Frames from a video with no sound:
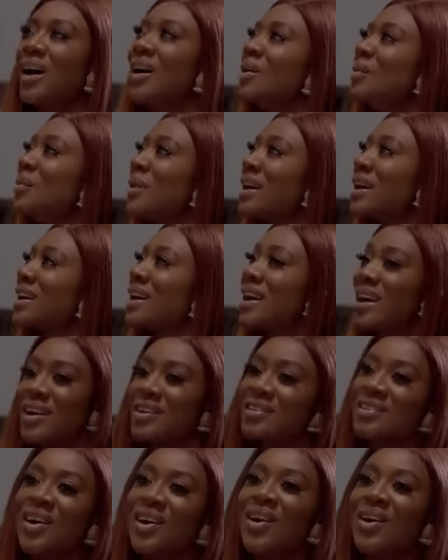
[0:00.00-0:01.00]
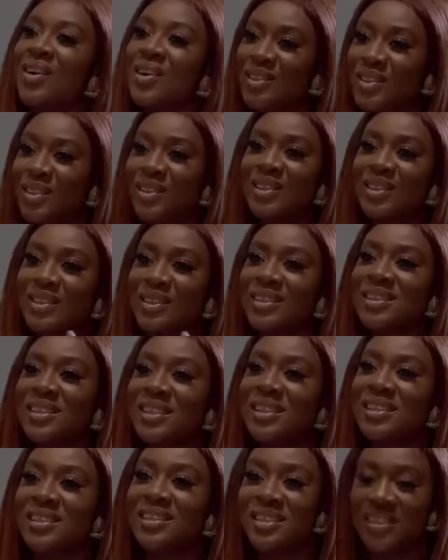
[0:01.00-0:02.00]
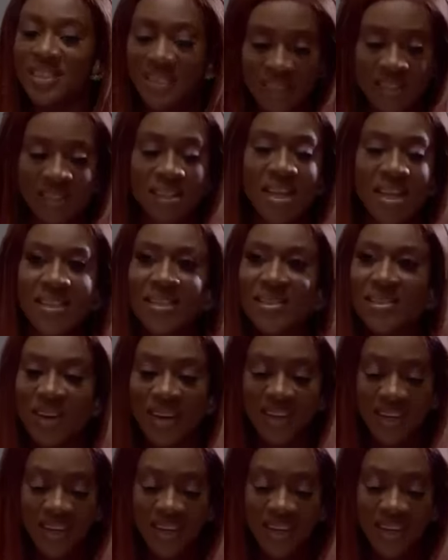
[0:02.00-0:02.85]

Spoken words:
Oh, my card. Oh, yeah. That's